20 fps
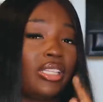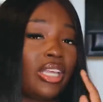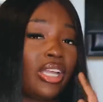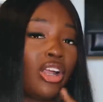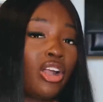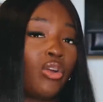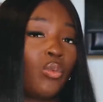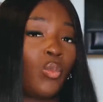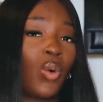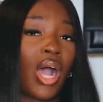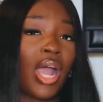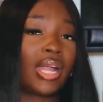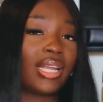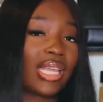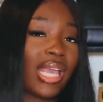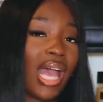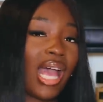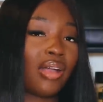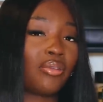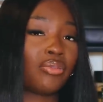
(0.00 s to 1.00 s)
they are wide
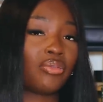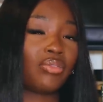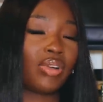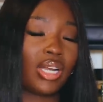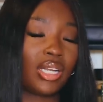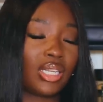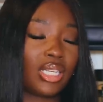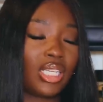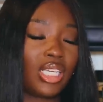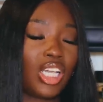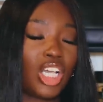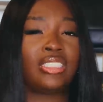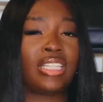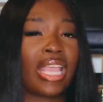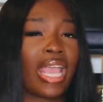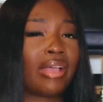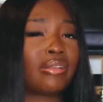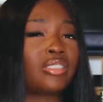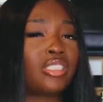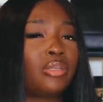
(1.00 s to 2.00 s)
calf friendly.
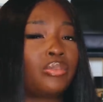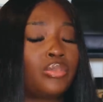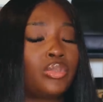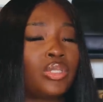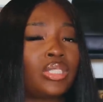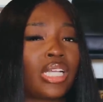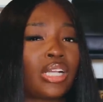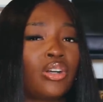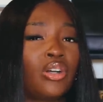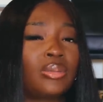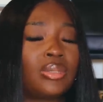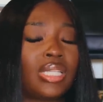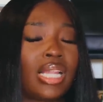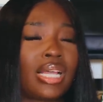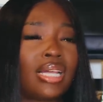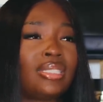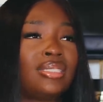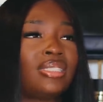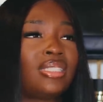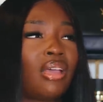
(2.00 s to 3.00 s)
They have some boots that go up to
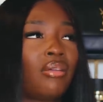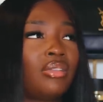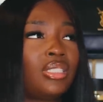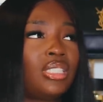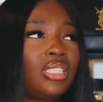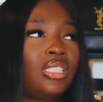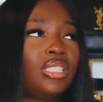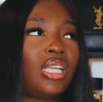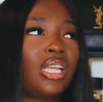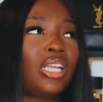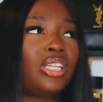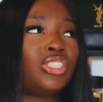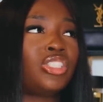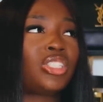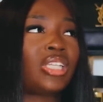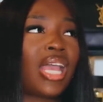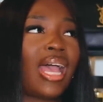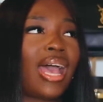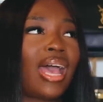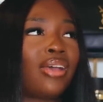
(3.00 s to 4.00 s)
like a 17
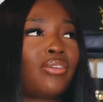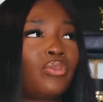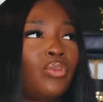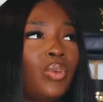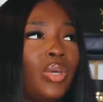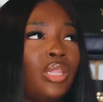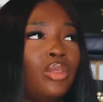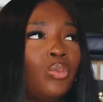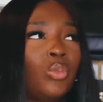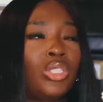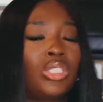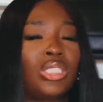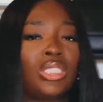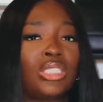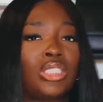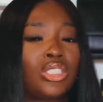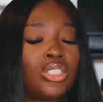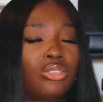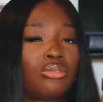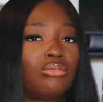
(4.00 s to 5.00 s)
inch calf width, which
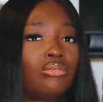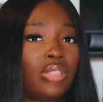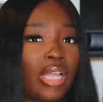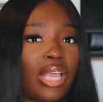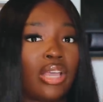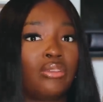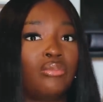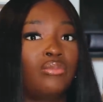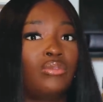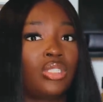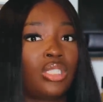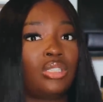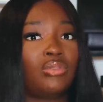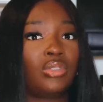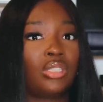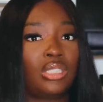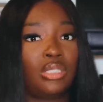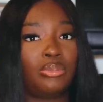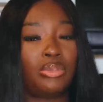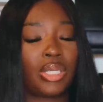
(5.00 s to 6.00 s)
is like really
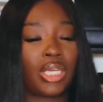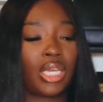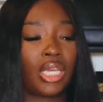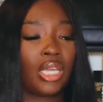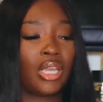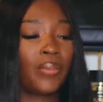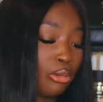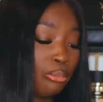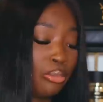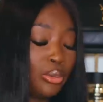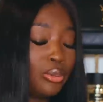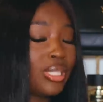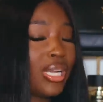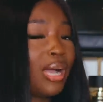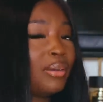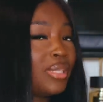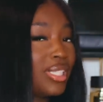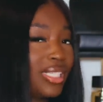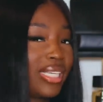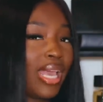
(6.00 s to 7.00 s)
really big the boot that
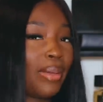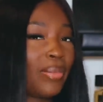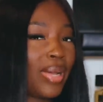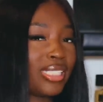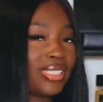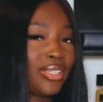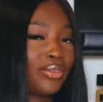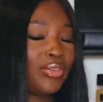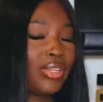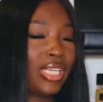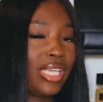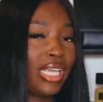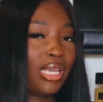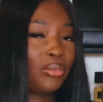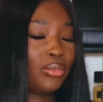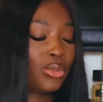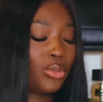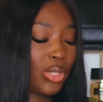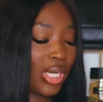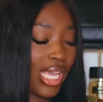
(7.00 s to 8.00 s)
i'm looking at by jeffrey
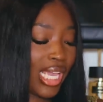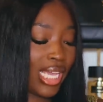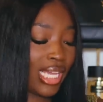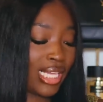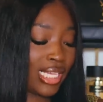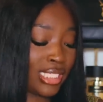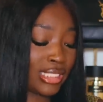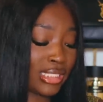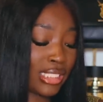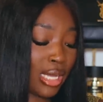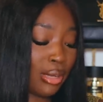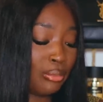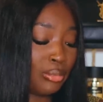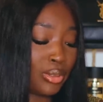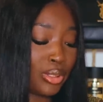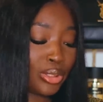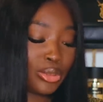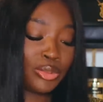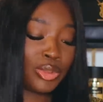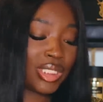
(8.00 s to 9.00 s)
campbell is
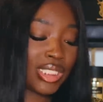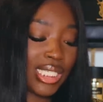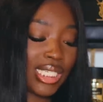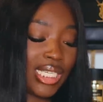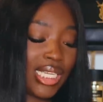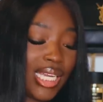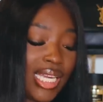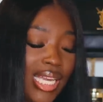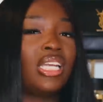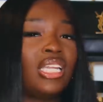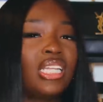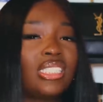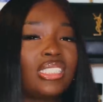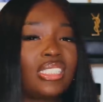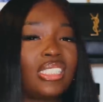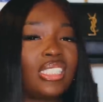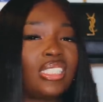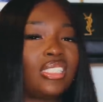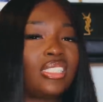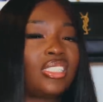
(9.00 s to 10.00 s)
blue jean and this
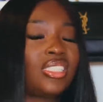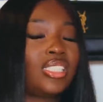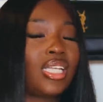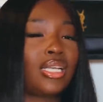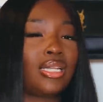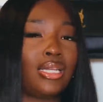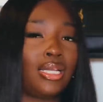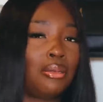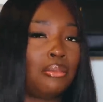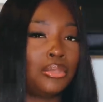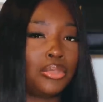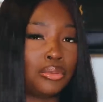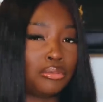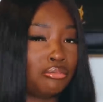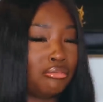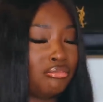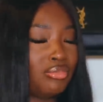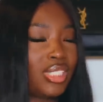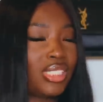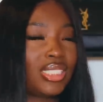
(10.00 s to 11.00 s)
is a sickening boot
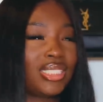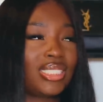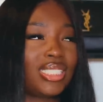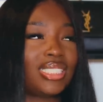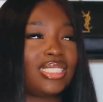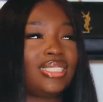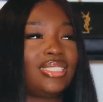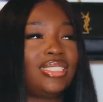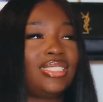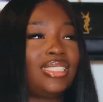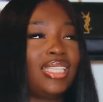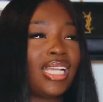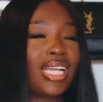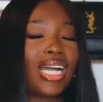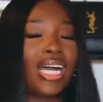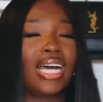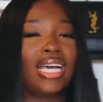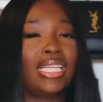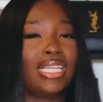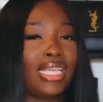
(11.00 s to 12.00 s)
this is a
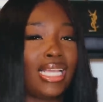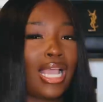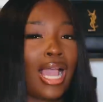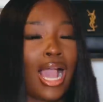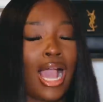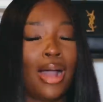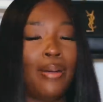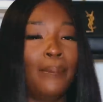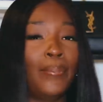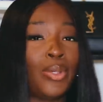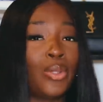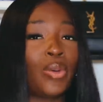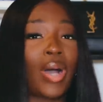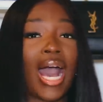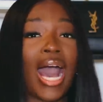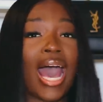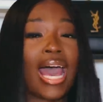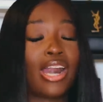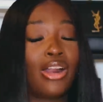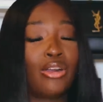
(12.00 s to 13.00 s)
sickening boot
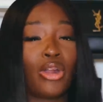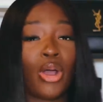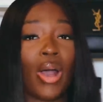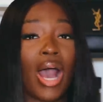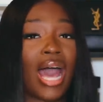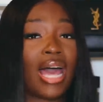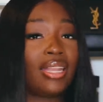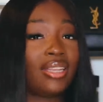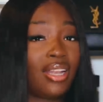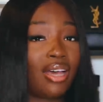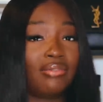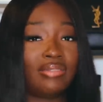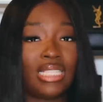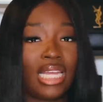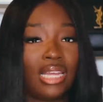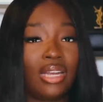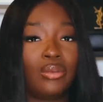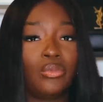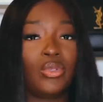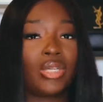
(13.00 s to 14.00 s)
i don't know i love
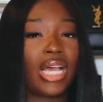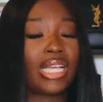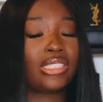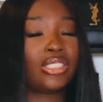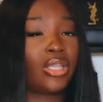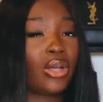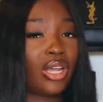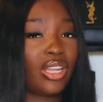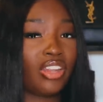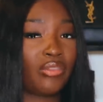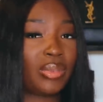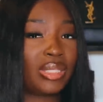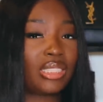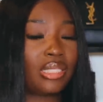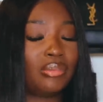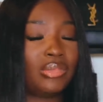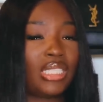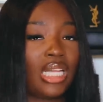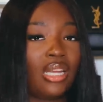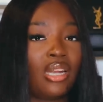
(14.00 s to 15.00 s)
denim you guys know i love me
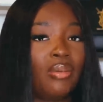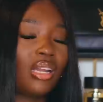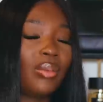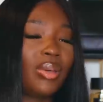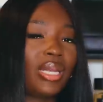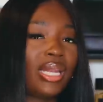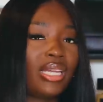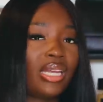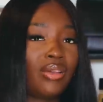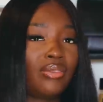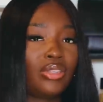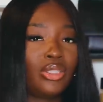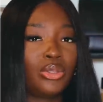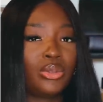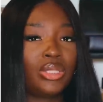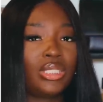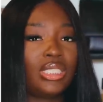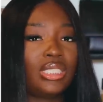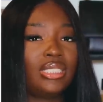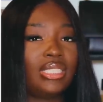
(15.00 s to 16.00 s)
some denim and i
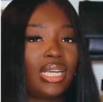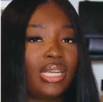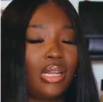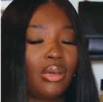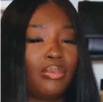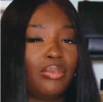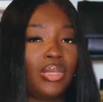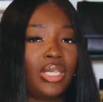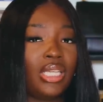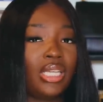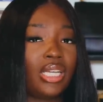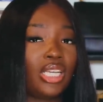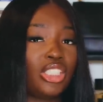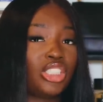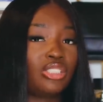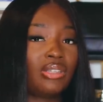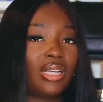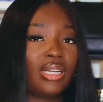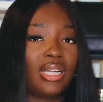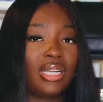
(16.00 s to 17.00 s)
definitely do see denim being a
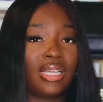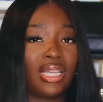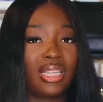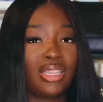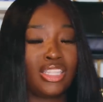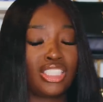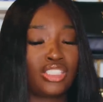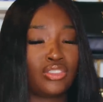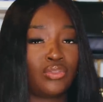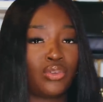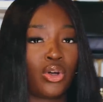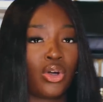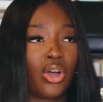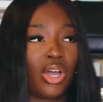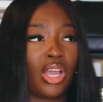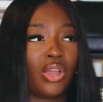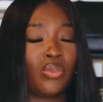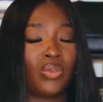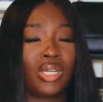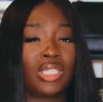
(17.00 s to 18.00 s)
trend again this fall
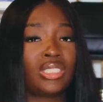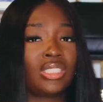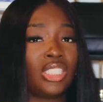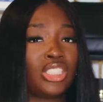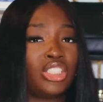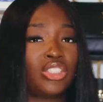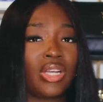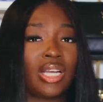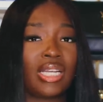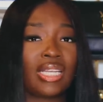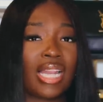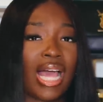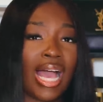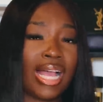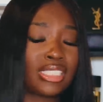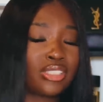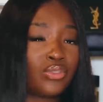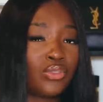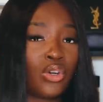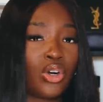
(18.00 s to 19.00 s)
it was a trend
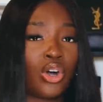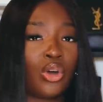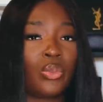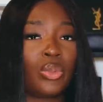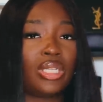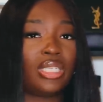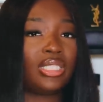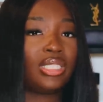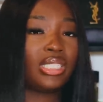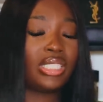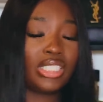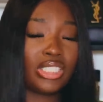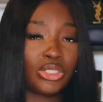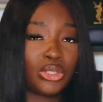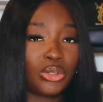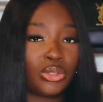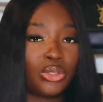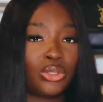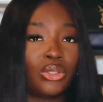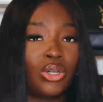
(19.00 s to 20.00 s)
last fall with
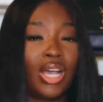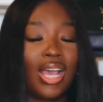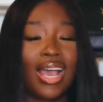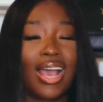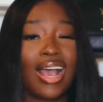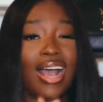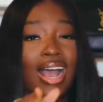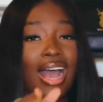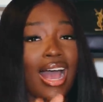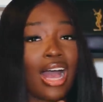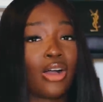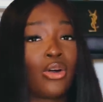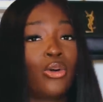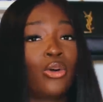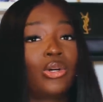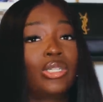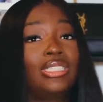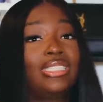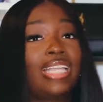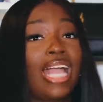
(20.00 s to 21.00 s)
diesel i
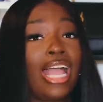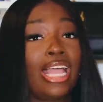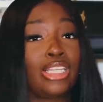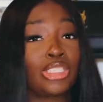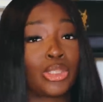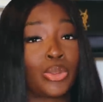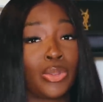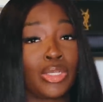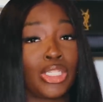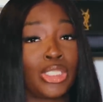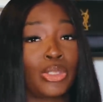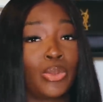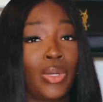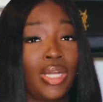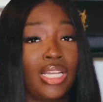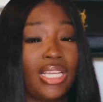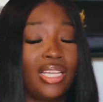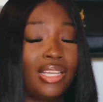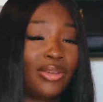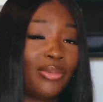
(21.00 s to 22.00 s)
called that in
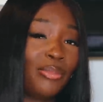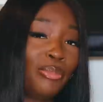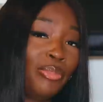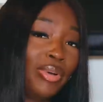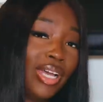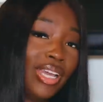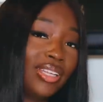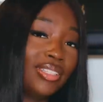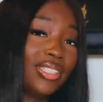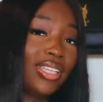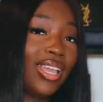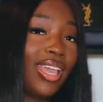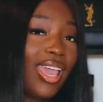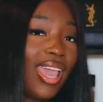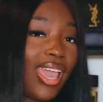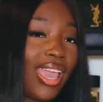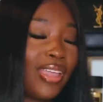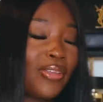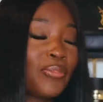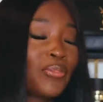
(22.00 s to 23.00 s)
2020 but
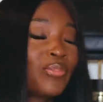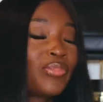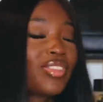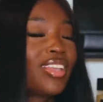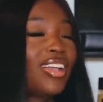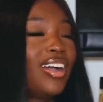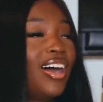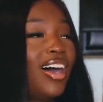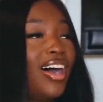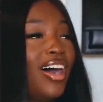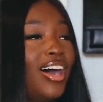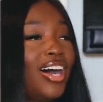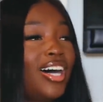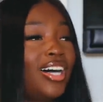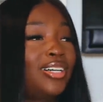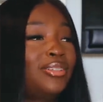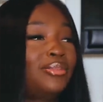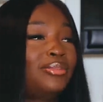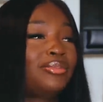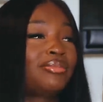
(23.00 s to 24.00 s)
hey
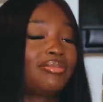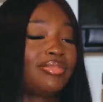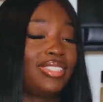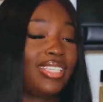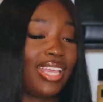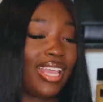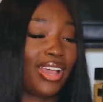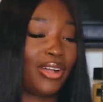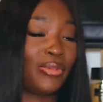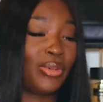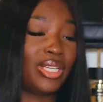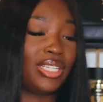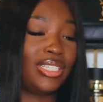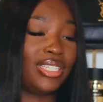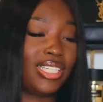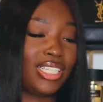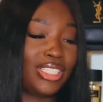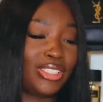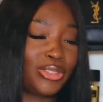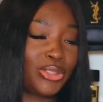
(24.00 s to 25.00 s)
um yeah with
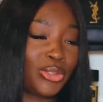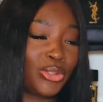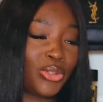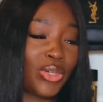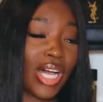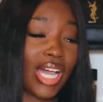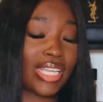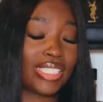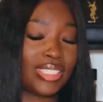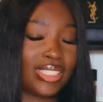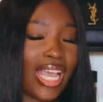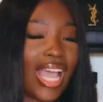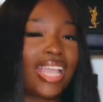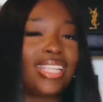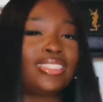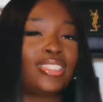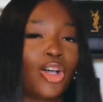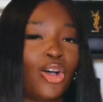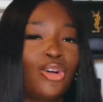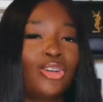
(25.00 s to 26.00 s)
diesel i
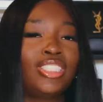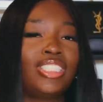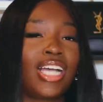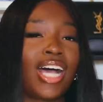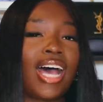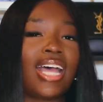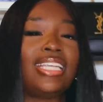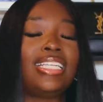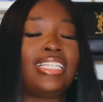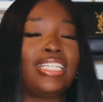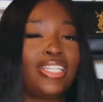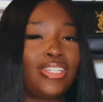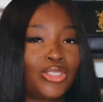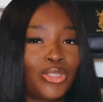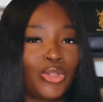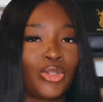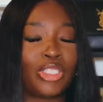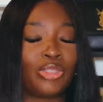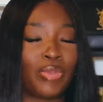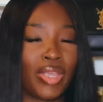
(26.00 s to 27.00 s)
i told y'all
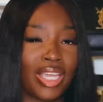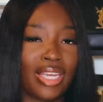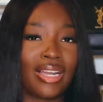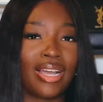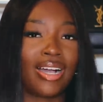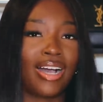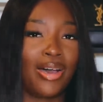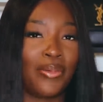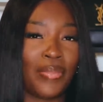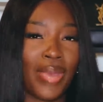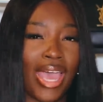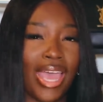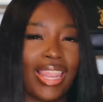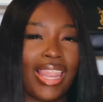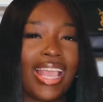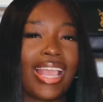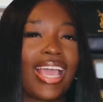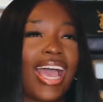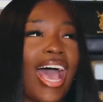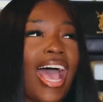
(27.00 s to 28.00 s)
diesel is making a comeback
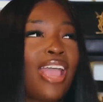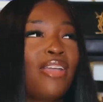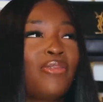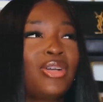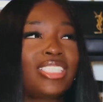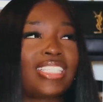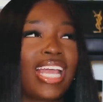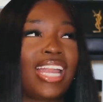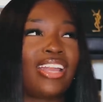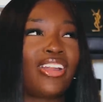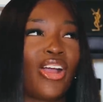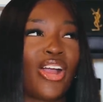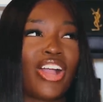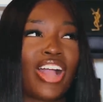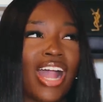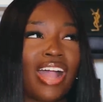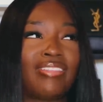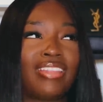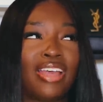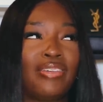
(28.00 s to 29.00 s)
like i wish i didn't
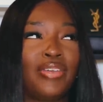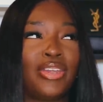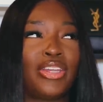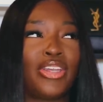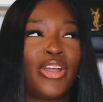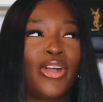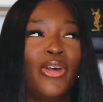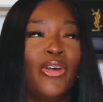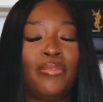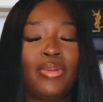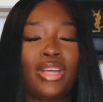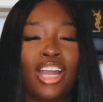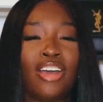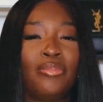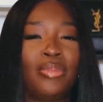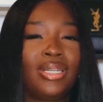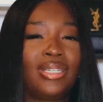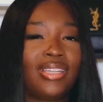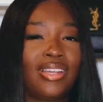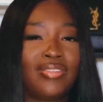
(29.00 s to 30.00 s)
archive that video but
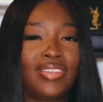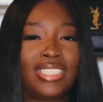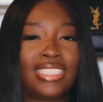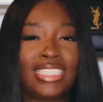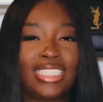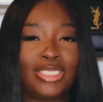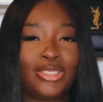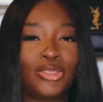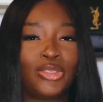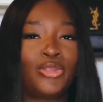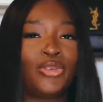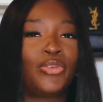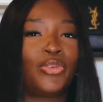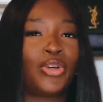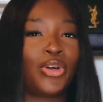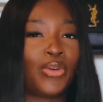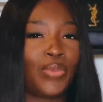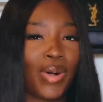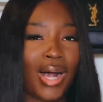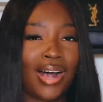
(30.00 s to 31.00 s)
i've been loving diesel
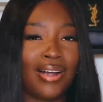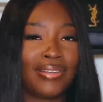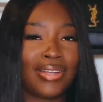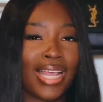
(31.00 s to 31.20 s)
for a while